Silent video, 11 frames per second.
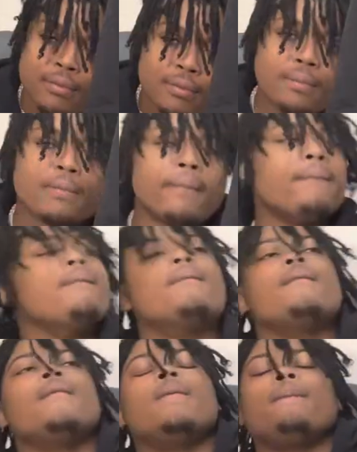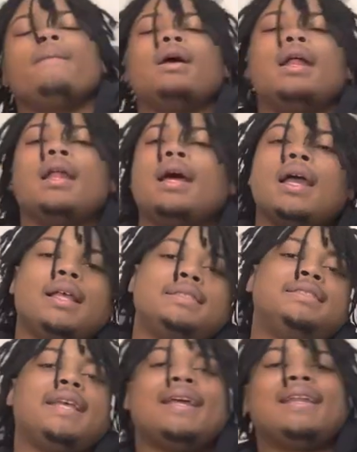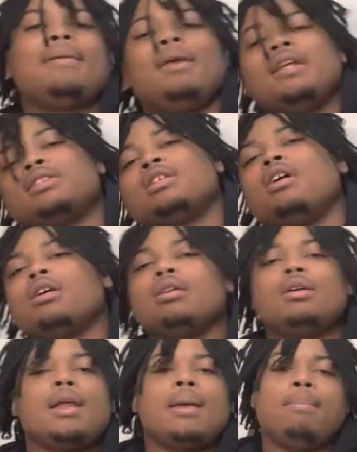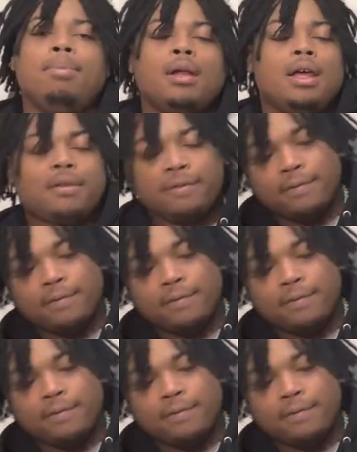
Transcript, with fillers: Mm -hmm. Like I said, they be talking all that bluff.